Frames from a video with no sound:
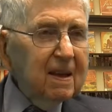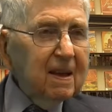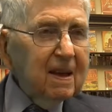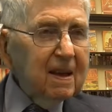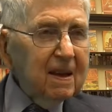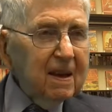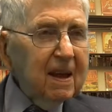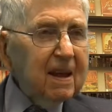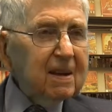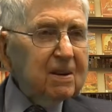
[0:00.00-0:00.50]

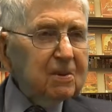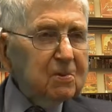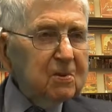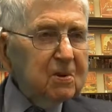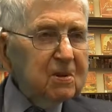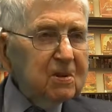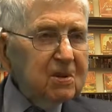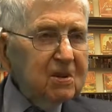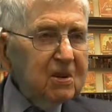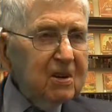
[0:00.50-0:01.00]
an extra
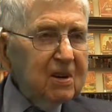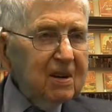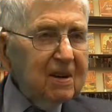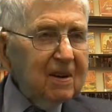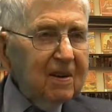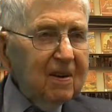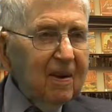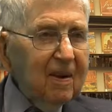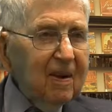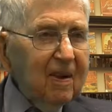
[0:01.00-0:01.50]
shirt
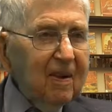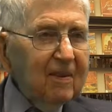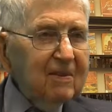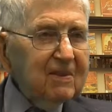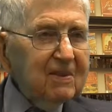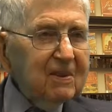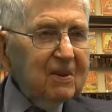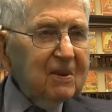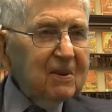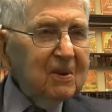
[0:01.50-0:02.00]

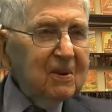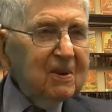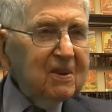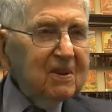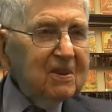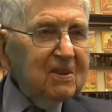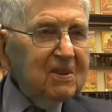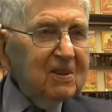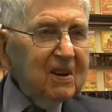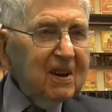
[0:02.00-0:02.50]
so you
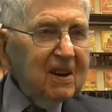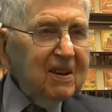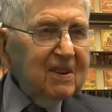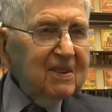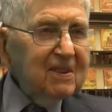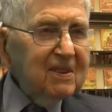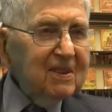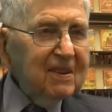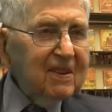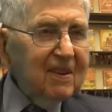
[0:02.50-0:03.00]
could
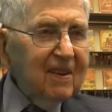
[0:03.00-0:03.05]
change.